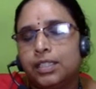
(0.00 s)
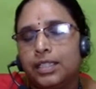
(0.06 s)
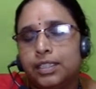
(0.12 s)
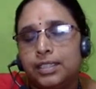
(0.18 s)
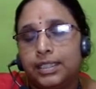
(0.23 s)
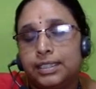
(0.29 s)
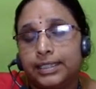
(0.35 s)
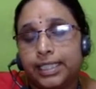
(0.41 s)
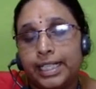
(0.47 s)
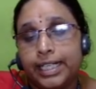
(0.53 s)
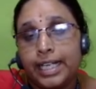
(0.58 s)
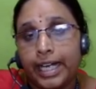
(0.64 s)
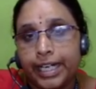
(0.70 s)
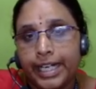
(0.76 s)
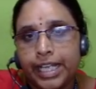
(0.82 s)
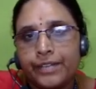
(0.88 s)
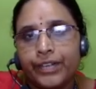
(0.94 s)
the sun
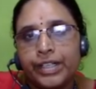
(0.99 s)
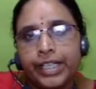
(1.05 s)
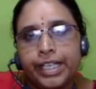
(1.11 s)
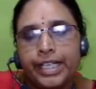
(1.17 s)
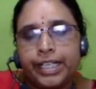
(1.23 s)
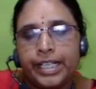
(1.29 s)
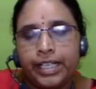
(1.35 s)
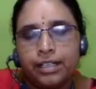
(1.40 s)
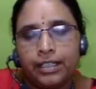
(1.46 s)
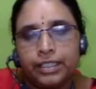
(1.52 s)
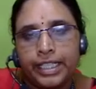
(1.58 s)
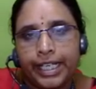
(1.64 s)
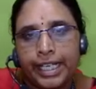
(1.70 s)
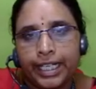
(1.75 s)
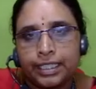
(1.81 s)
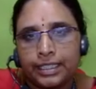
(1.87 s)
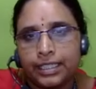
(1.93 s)
uneven heating of
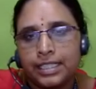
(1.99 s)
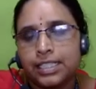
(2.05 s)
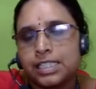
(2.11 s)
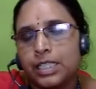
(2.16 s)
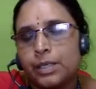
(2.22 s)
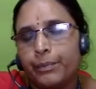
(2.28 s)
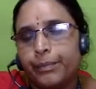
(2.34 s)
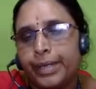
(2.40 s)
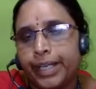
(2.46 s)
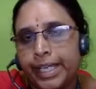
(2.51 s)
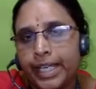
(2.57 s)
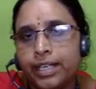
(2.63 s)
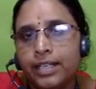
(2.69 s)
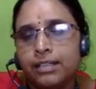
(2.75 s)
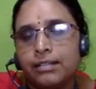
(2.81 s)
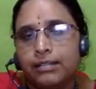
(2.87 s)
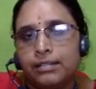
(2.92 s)
the earth is the
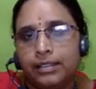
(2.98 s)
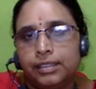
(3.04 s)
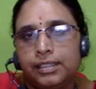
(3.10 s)
main